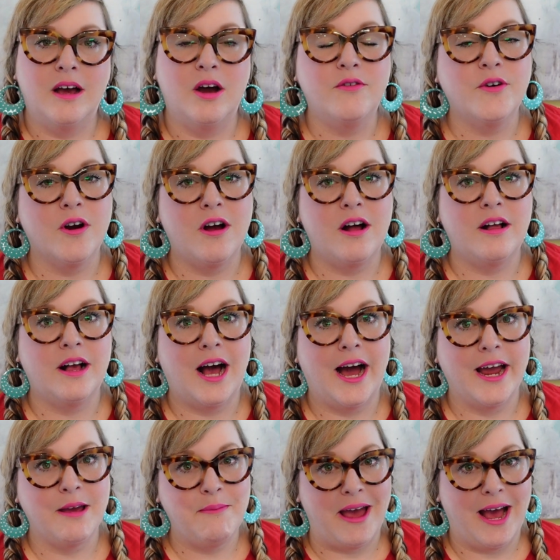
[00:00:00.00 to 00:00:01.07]
Overall,
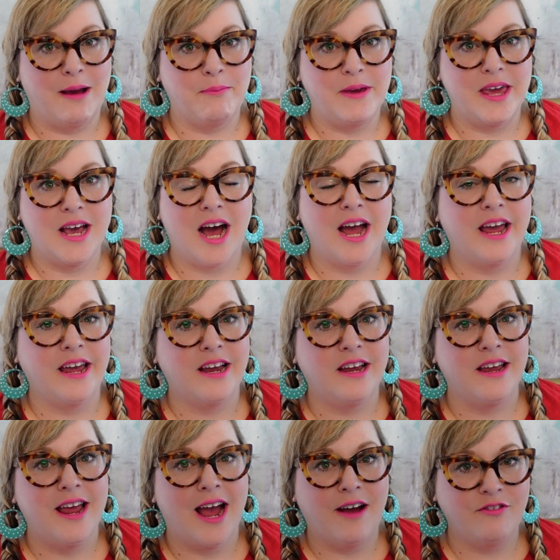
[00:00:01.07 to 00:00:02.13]
I am happy. I
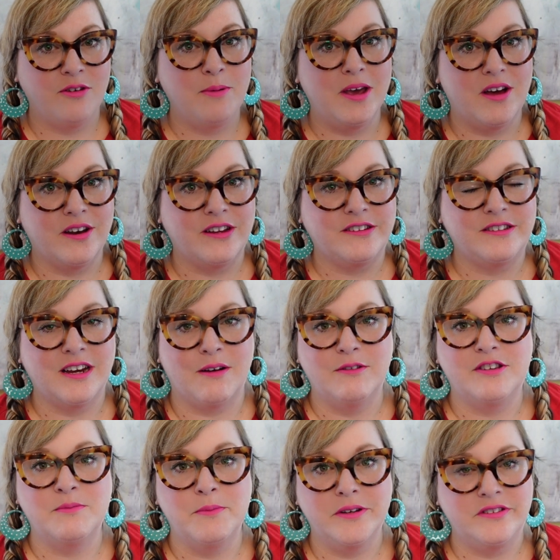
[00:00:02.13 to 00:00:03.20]
have to be honest, I
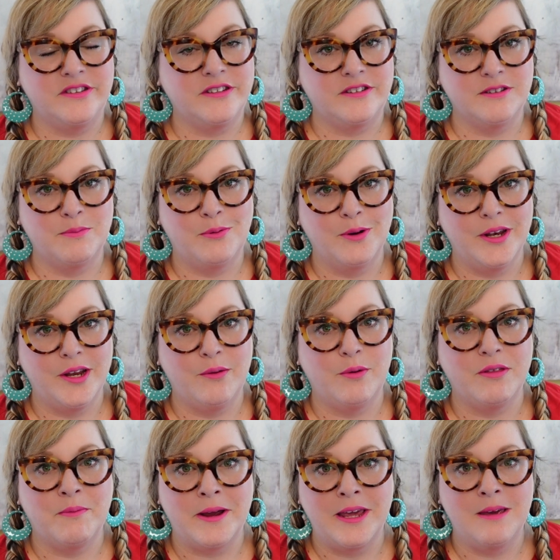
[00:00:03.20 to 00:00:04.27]
was most disappointed
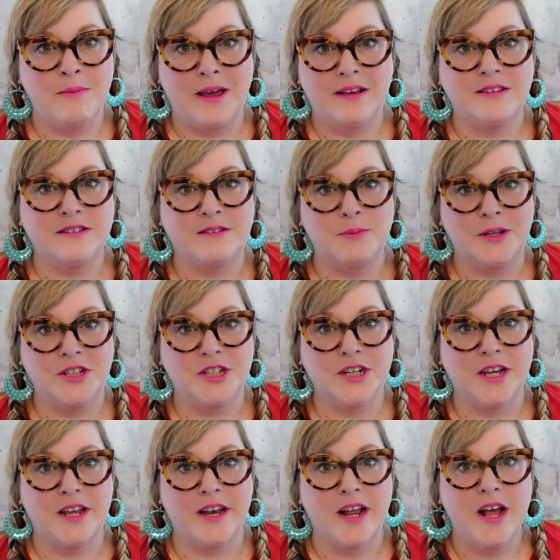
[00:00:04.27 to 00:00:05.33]
with my eBay
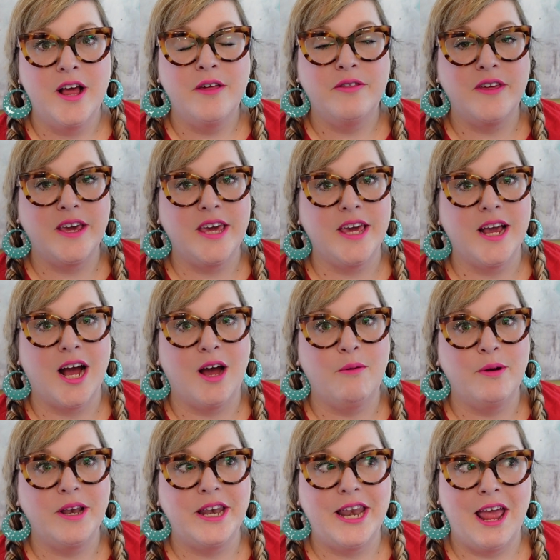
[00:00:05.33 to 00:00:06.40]
suspension, thinking I
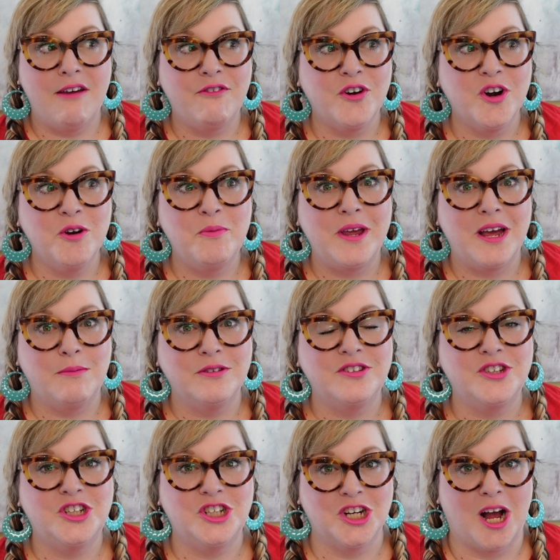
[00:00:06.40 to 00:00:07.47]
would never be able
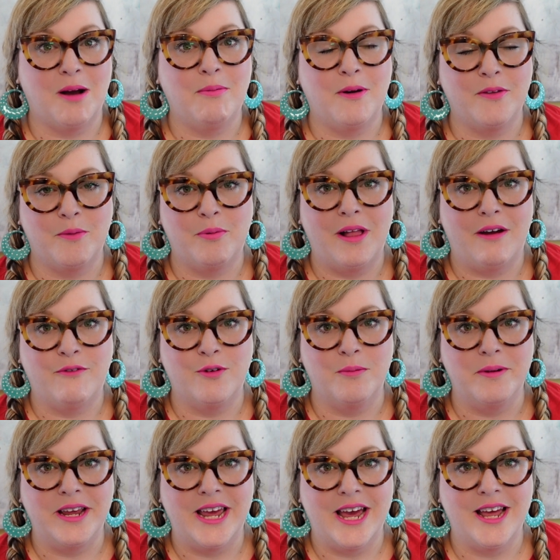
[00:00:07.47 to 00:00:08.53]
to shop on the platform
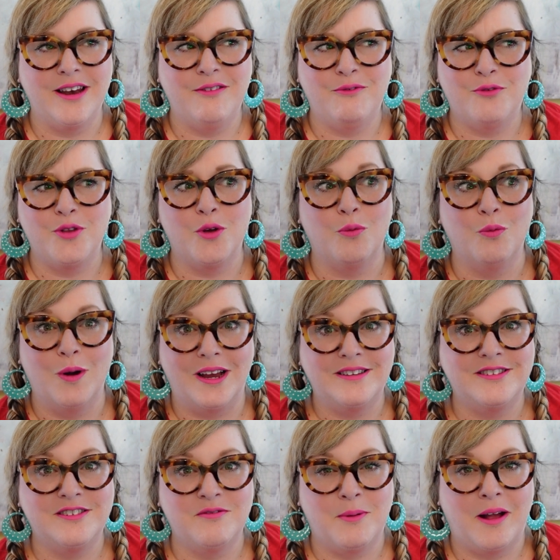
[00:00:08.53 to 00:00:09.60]
again for the
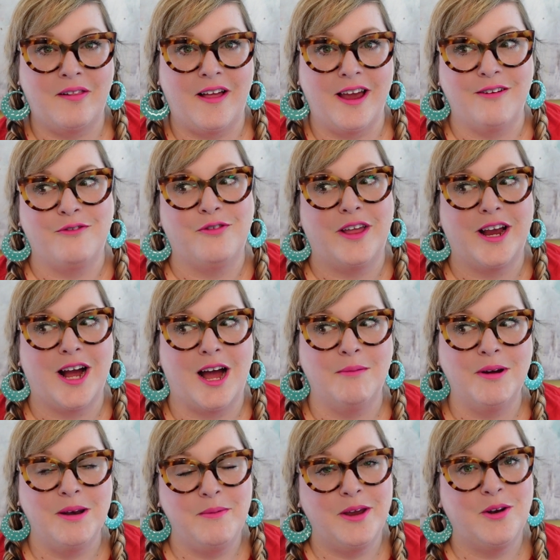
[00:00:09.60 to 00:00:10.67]
rest of my life. Like I'm
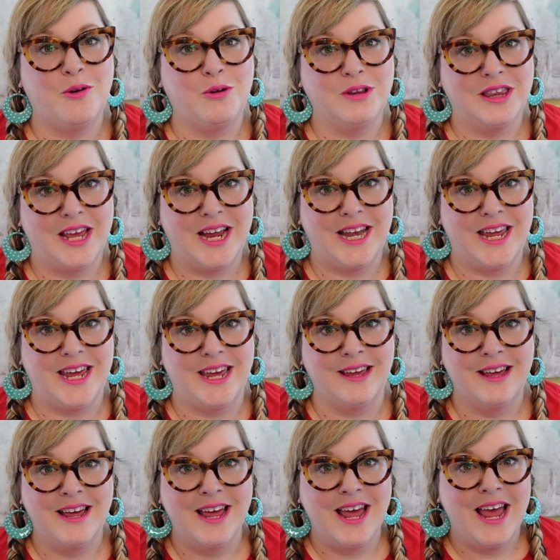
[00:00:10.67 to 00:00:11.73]
gonna be an old
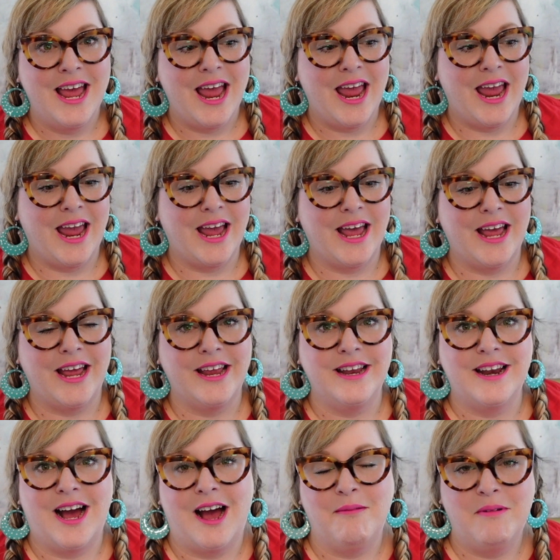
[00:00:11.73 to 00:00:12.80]
lady
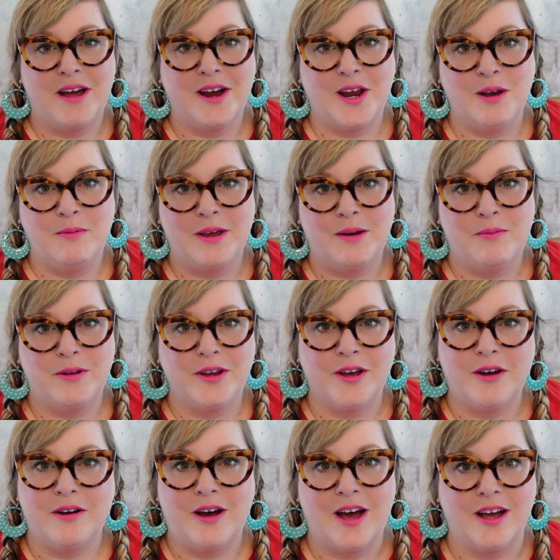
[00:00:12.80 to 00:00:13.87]
and I'm not gonna be able to
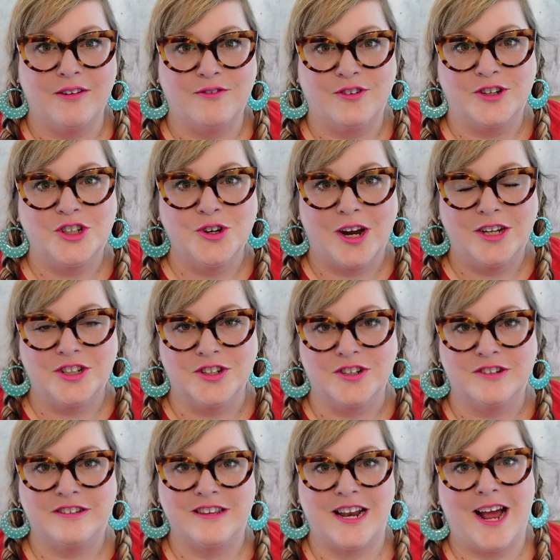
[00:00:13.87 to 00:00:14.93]
go hunt for
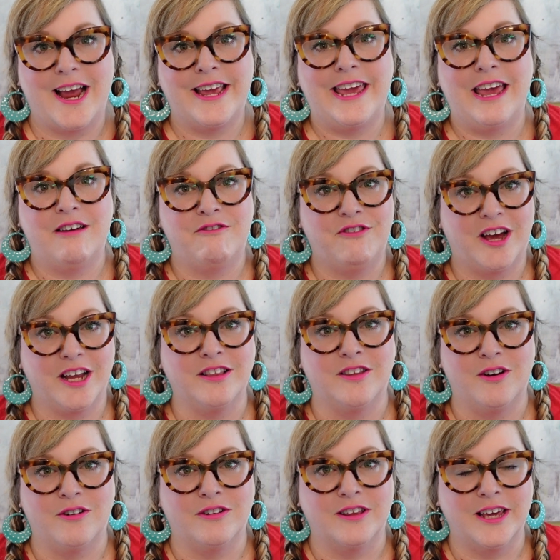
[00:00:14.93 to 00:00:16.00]
treasures that I can't find
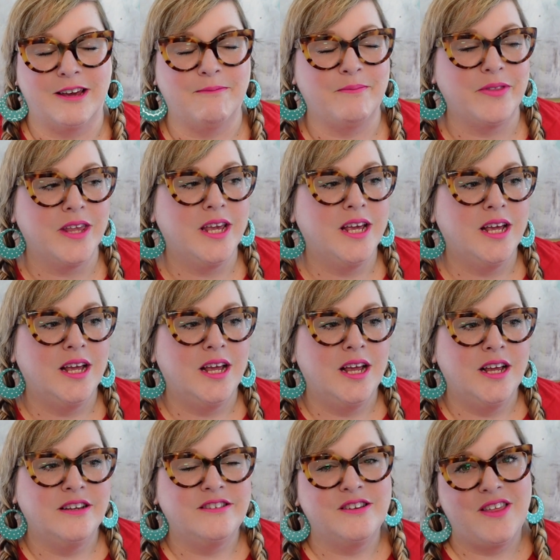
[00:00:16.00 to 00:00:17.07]
locally.
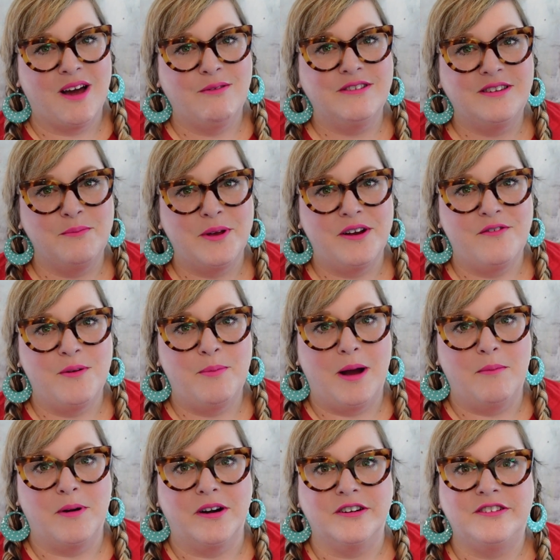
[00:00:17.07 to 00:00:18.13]
So that was a bit of a
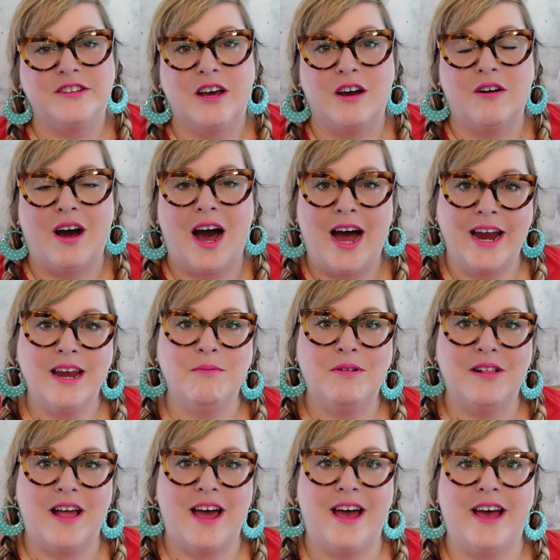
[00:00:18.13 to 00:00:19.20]
bummer. So I am
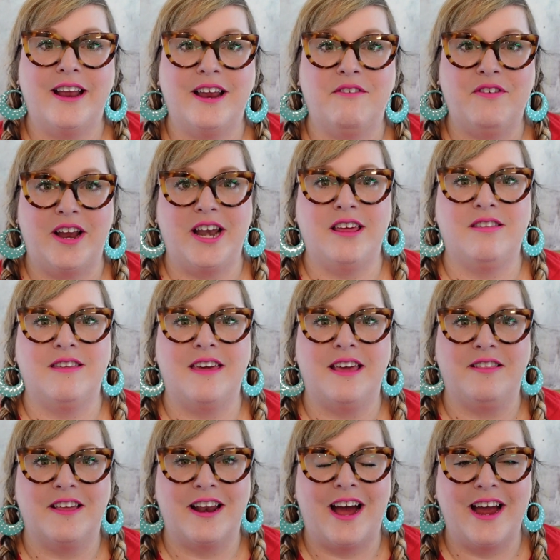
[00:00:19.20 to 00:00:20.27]
glad, if
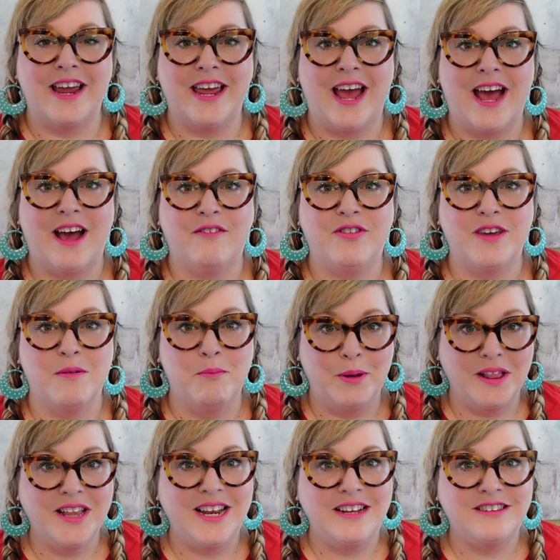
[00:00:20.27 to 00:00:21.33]
anything, that I have the
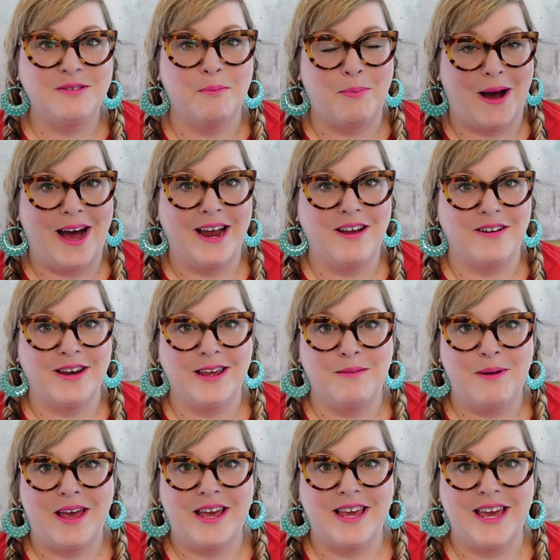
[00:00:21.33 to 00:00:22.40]
ability to buy on
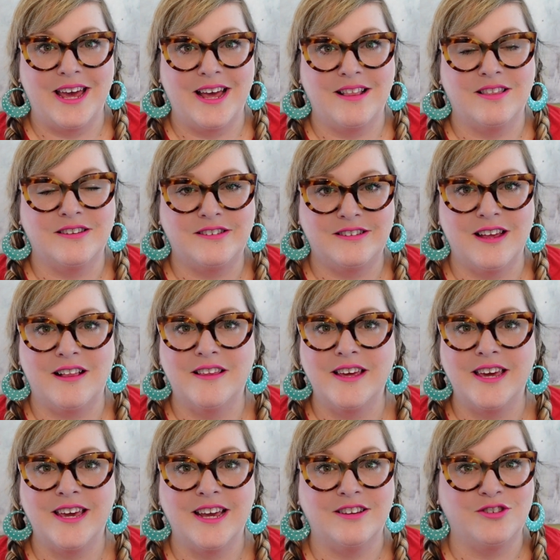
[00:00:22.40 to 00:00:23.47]
eBay again. The
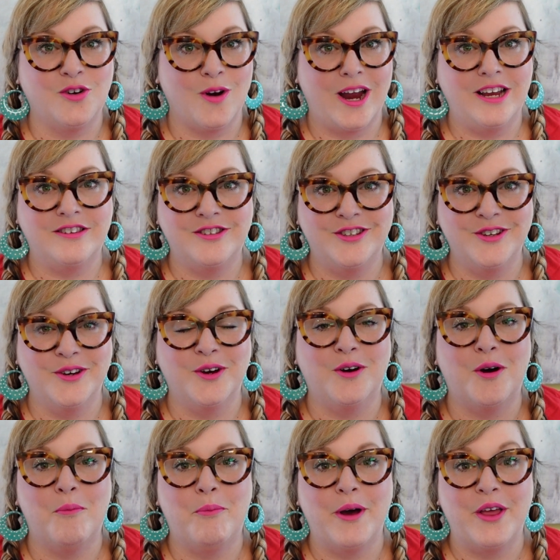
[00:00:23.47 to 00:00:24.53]
selling is great
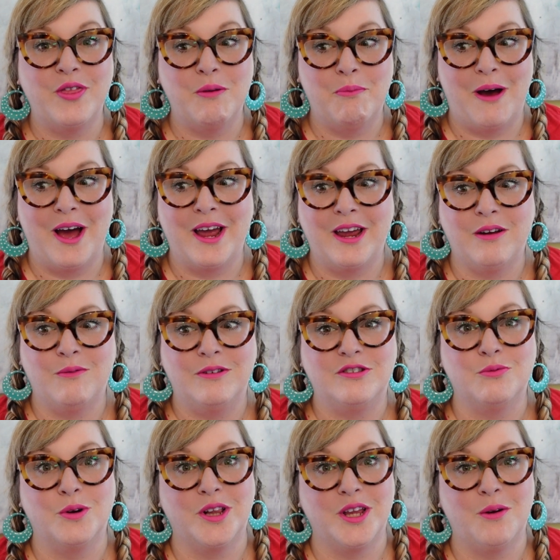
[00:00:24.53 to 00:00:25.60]
too, but the buying
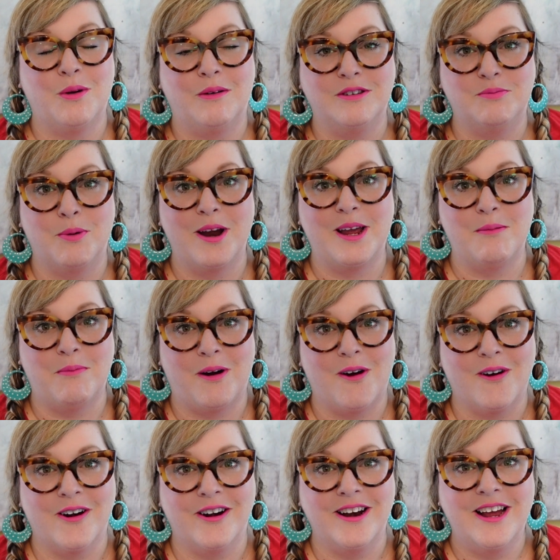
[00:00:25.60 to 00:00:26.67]
was really what was breaking my
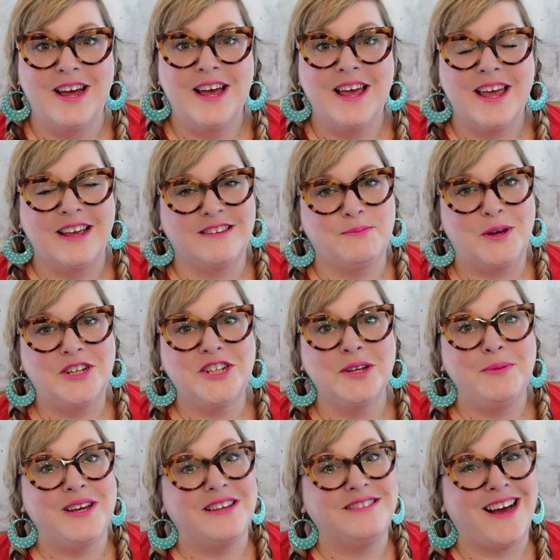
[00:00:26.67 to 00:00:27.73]
heart, especially
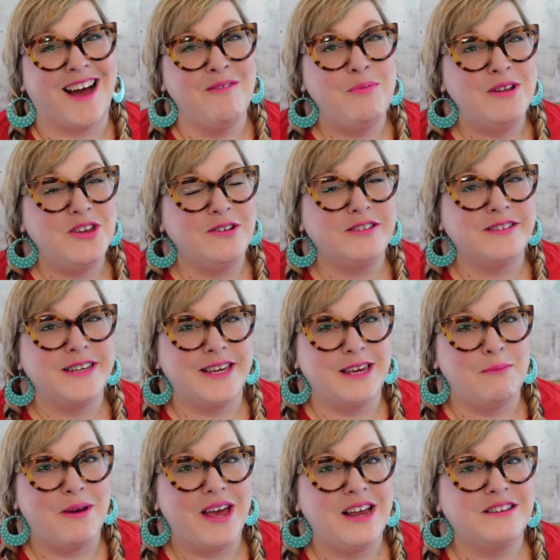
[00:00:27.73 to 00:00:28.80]
because I've been using
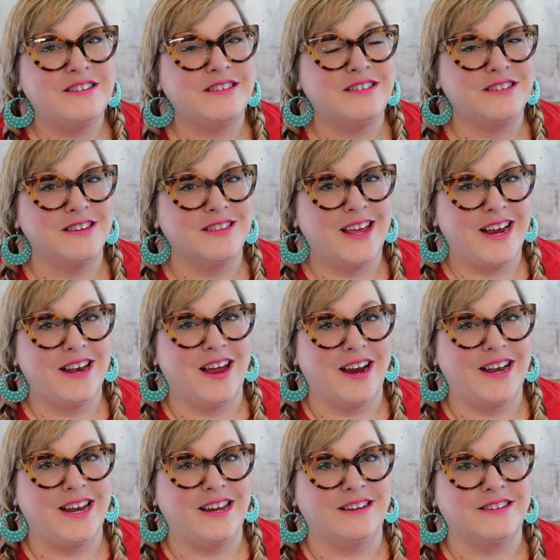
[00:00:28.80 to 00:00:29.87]
eBay since the late
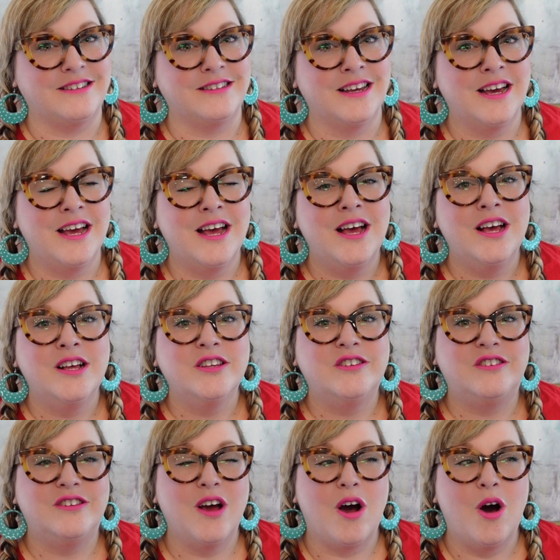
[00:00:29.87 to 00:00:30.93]
90s.
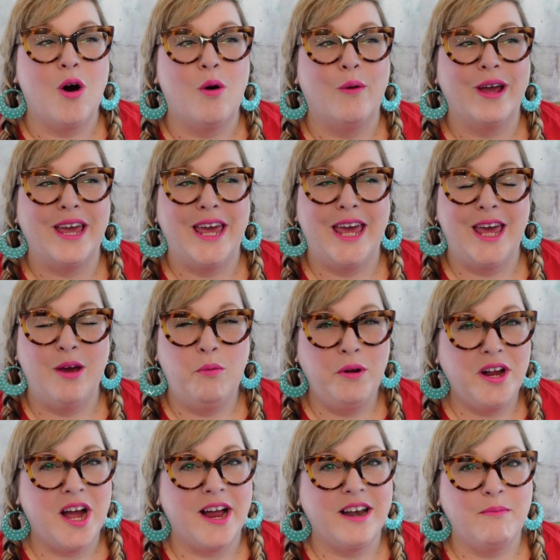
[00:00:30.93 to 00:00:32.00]
So it
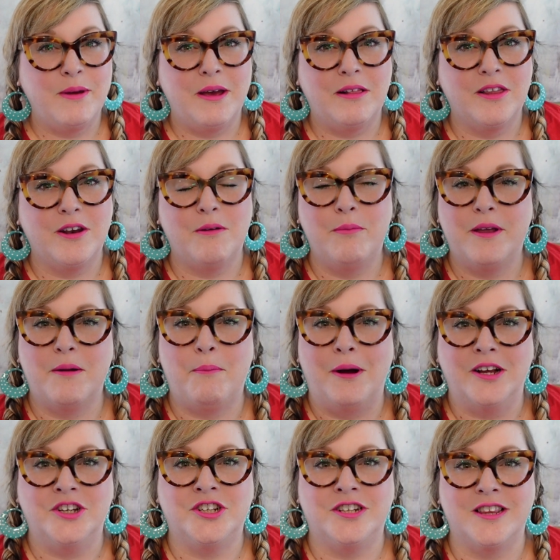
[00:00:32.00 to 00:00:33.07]
would kind of be a little bit of
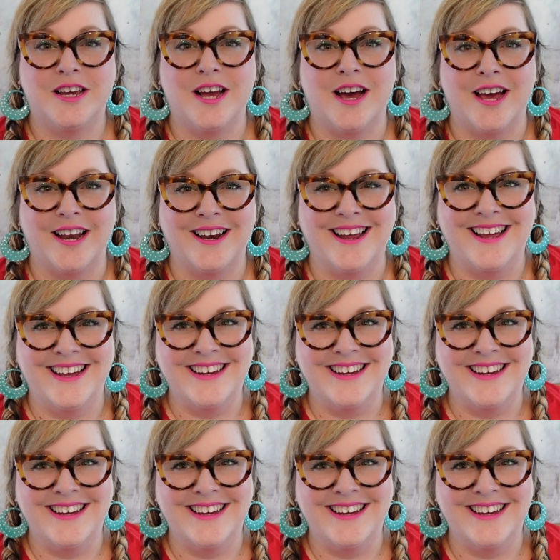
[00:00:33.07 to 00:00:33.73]
punch to the gut.